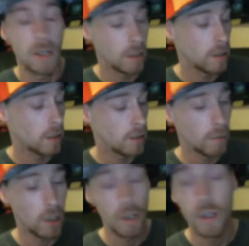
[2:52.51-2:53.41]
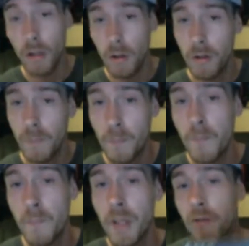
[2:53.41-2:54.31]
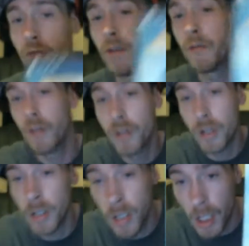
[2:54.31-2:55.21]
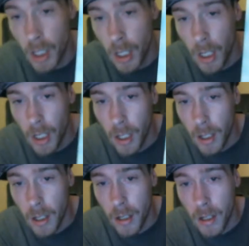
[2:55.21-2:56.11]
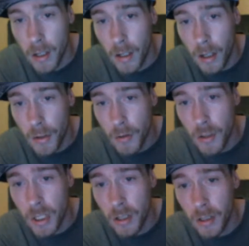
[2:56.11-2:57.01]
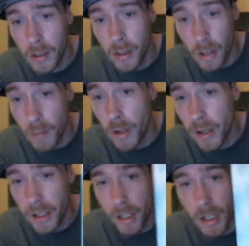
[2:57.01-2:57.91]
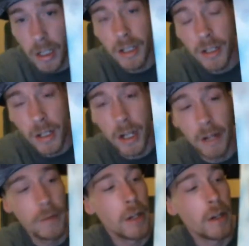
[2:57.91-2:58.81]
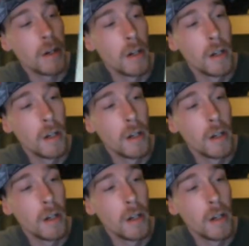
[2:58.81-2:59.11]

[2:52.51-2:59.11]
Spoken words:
I'm gonna show you the PS3 version. Also sealed. Songbird is still inside of there.